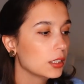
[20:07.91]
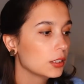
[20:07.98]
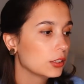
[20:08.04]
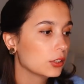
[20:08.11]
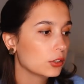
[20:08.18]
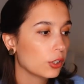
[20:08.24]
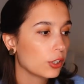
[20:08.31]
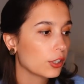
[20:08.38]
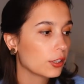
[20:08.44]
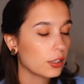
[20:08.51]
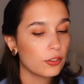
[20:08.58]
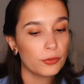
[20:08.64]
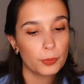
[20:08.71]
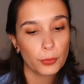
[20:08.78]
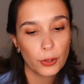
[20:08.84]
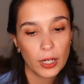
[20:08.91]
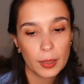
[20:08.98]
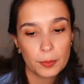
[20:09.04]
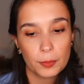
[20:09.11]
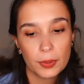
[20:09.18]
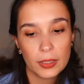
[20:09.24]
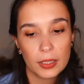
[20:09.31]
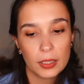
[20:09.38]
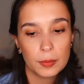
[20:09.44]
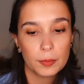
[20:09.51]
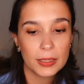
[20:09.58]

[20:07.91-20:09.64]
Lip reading: sort of preppy,